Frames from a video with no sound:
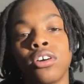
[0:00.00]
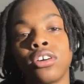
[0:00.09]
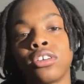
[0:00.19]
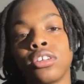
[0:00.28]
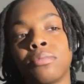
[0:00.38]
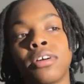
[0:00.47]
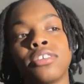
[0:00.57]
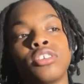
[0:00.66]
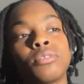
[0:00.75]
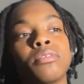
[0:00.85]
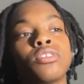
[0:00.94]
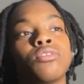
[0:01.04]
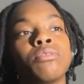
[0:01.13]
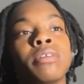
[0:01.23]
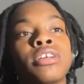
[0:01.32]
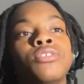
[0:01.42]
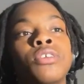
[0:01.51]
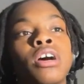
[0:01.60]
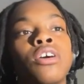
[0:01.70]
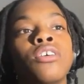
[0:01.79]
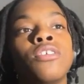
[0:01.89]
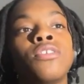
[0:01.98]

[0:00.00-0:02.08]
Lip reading: Your partner is supposed to remind you how